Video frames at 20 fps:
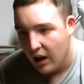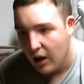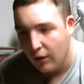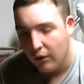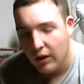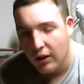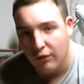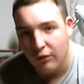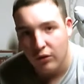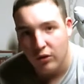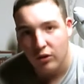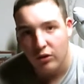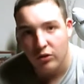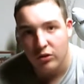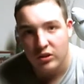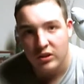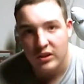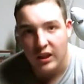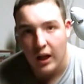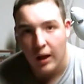I would
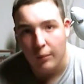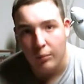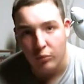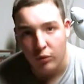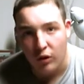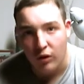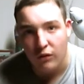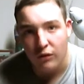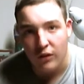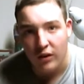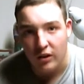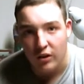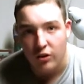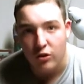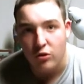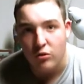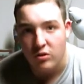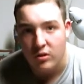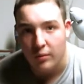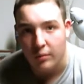never stop railfanning
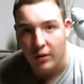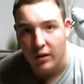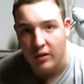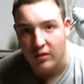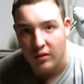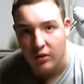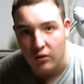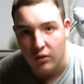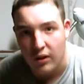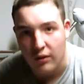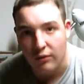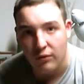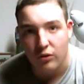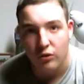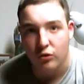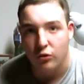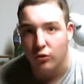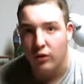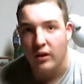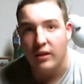to do something else. I would
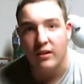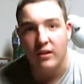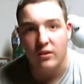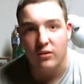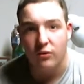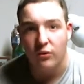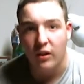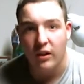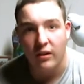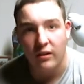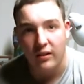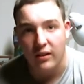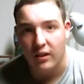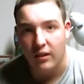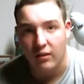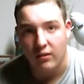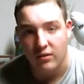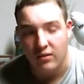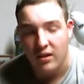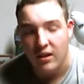never trade this for anything
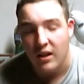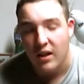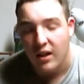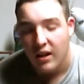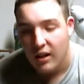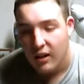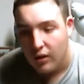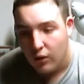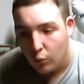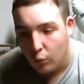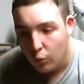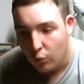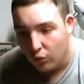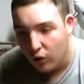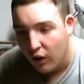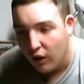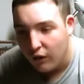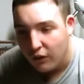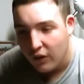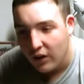else.
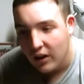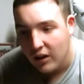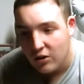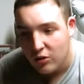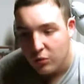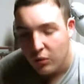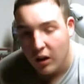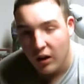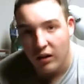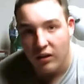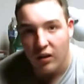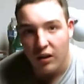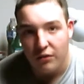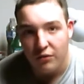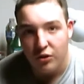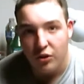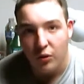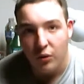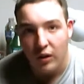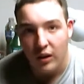Railfanning is what I
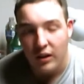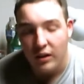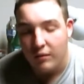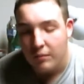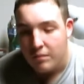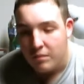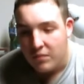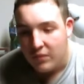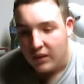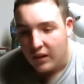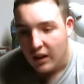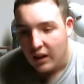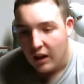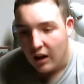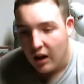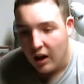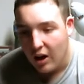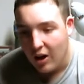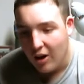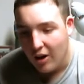love doing.
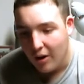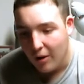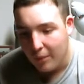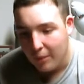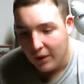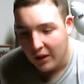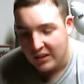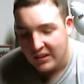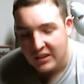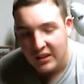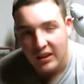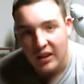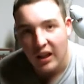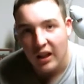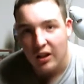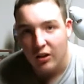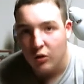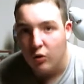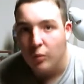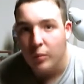I see a
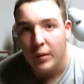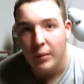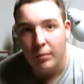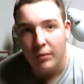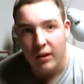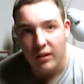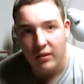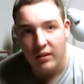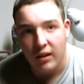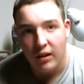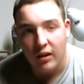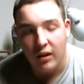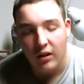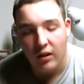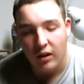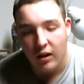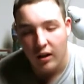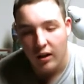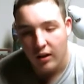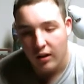lot of cool people out
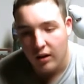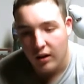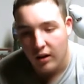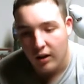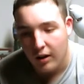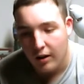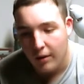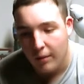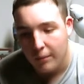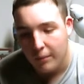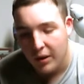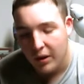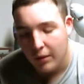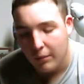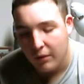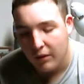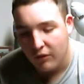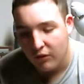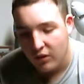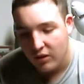there. Me
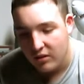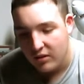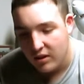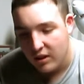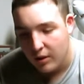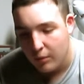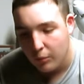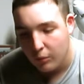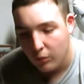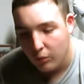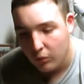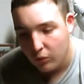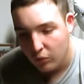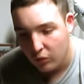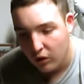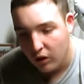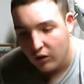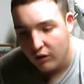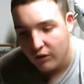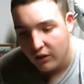and my friend Tim
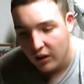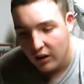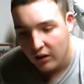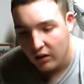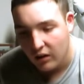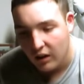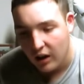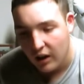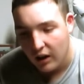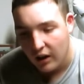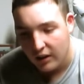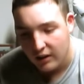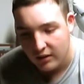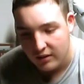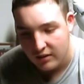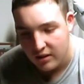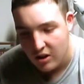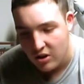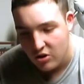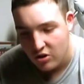railfanned a lot at
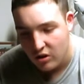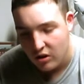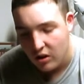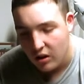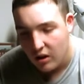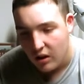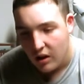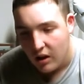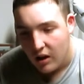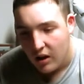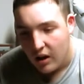the station,